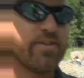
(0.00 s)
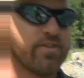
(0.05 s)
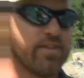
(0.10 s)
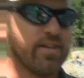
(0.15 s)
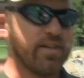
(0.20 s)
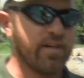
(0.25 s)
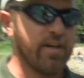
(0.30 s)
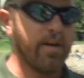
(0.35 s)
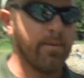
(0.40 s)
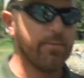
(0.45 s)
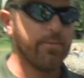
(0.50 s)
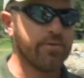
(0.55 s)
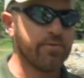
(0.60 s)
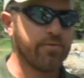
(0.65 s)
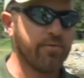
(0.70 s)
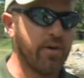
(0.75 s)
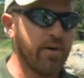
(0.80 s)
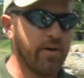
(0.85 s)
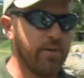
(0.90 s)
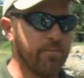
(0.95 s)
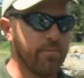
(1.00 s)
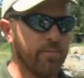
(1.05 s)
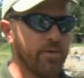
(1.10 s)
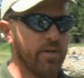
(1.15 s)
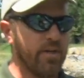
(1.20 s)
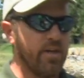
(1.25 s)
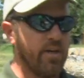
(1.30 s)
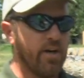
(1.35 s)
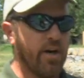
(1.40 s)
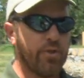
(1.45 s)
that comes from
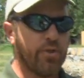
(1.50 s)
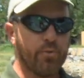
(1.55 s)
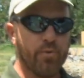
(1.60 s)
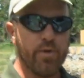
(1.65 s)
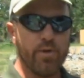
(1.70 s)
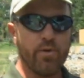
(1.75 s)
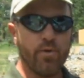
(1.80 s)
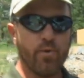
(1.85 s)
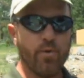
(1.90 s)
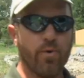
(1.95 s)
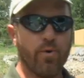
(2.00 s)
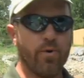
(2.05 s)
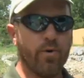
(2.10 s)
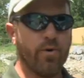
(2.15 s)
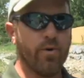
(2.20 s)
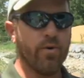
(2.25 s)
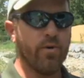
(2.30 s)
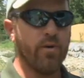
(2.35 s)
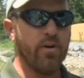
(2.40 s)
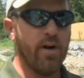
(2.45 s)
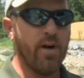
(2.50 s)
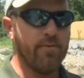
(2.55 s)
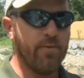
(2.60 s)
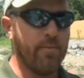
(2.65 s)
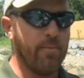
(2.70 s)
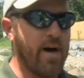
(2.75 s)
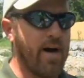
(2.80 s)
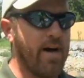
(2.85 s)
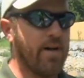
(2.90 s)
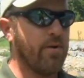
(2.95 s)
a 3/4 of a
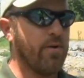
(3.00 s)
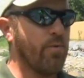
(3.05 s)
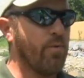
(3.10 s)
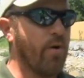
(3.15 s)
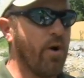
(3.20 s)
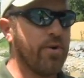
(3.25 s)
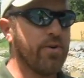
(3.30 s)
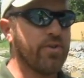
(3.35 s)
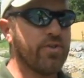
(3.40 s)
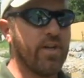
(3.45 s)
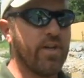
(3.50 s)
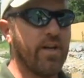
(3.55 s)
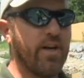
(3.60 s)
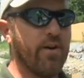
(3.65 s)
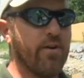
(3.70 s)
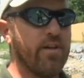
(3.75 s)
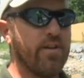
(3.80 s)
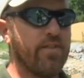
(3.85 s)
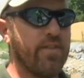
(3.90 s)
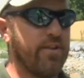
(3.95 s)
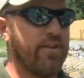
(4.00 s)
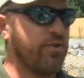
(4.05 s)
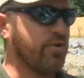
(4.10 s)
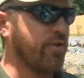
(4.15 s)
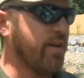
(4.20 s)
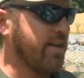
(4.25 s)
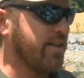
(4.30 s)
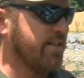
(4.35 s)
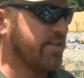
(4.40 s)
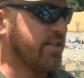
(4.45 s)
mile watershed area that
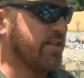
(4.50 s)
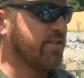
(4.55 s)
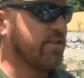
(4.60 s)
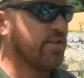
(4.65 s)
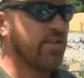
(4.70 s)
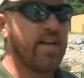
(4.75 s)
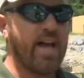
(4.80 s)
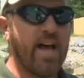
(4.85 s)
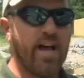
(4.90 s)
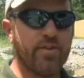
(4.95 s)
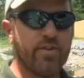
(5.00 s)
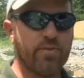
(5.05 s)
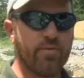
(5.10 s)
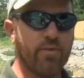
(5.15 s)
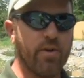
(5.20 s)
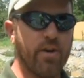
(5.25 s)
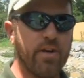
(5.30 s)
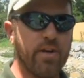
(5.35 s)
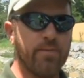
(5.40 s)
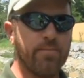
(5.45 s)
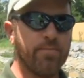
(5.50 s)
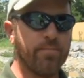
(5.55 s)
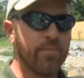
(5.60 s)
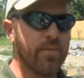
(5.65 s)
drains into Nash Run.